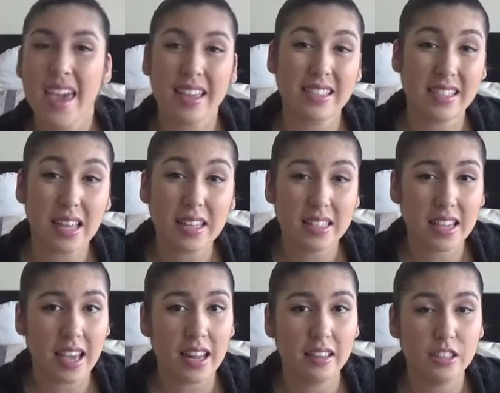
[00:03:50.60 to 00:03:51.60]
He started to
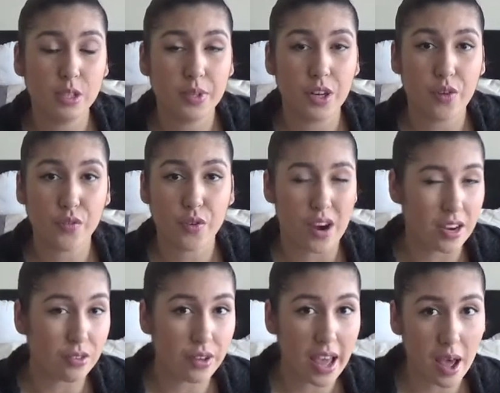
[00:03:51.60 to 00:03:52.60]
get a little bit of
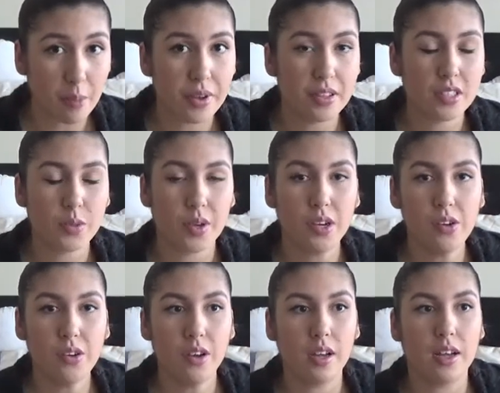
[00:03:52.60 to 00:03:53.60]
cradle cap as
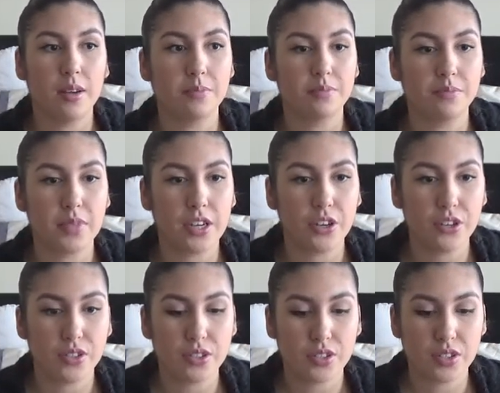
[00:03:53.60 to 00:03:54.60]
well. I
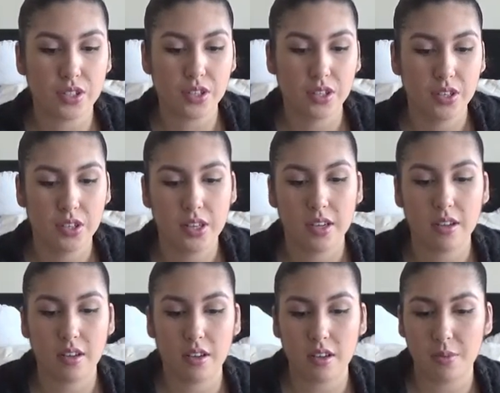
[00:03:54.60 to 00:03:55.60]
noticed
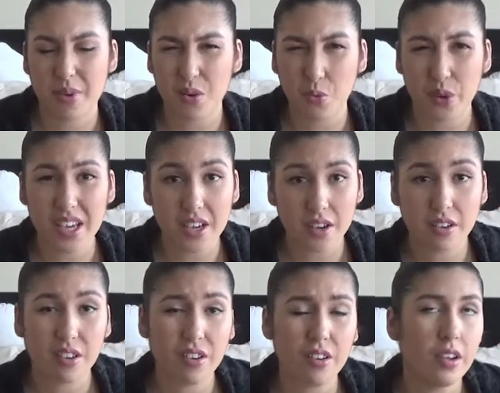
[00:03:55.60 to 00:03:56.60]
about a week
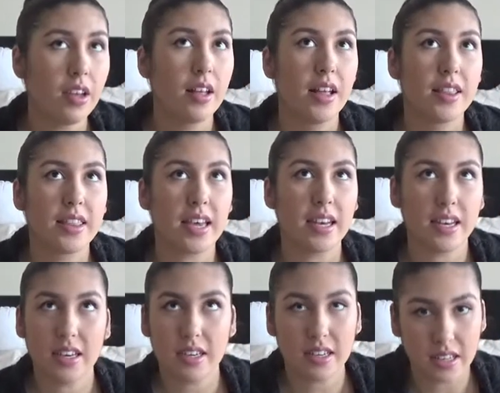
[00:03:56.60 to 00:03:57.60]
ago that
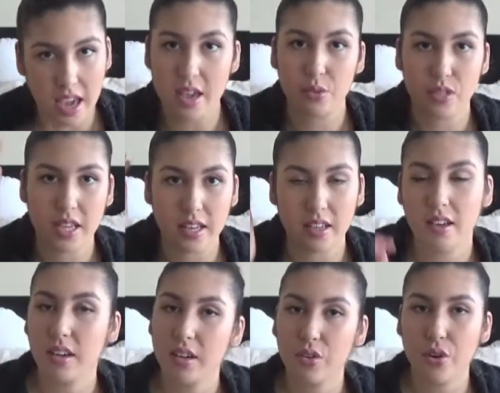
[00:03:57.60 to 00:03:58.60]
yeah, he was getting
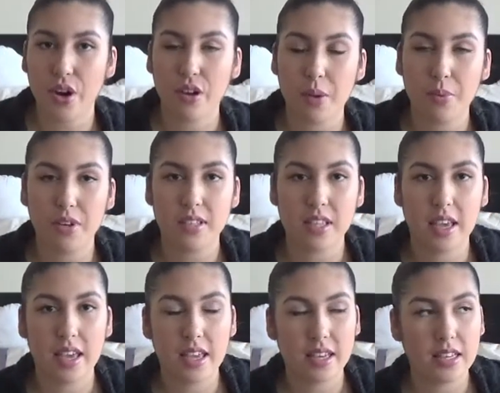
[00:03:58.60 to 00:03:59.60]
cradle cap on his
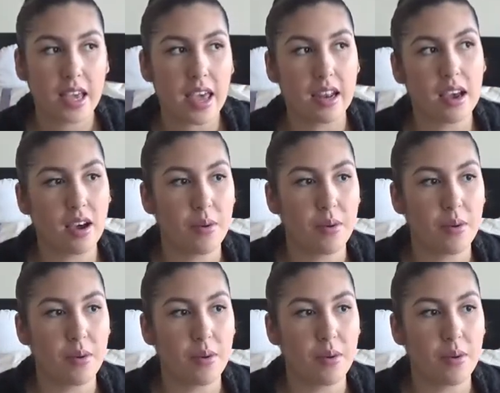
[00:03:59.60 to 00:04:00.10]
head, and